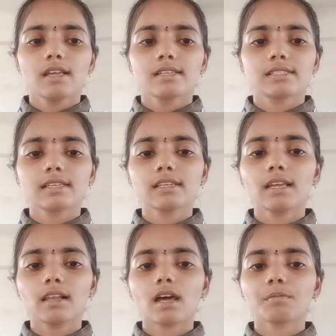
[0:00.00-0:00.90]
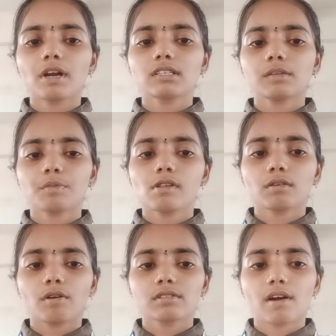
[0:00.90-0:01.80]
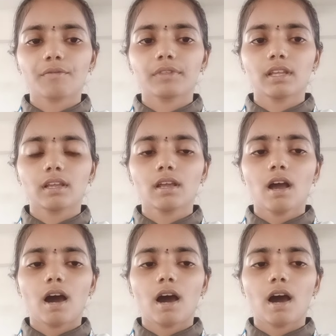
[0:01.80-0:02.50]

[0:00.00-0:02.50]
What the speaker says: single or multiple rows of the